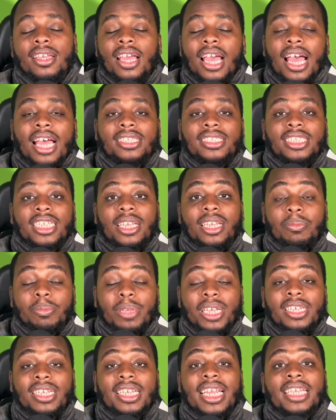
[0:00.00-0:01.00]
our team
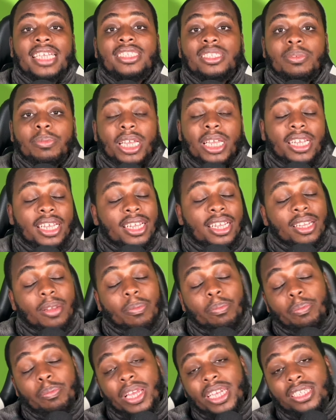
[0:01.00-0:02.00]
been decimated in the
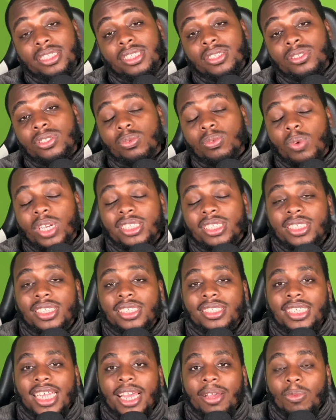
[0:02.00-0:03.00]
best
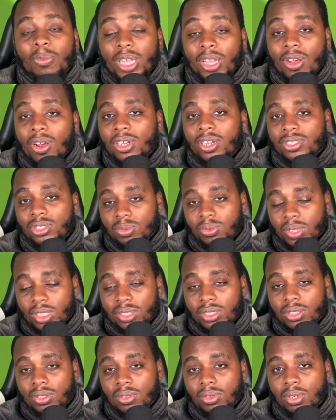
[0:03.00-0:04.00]
situations that we are two and
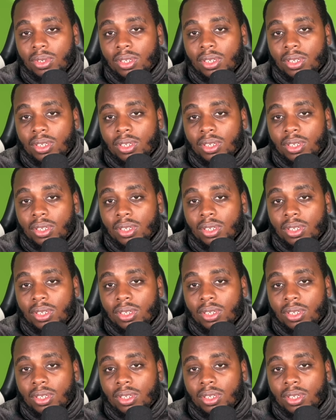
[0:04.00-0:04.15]
two.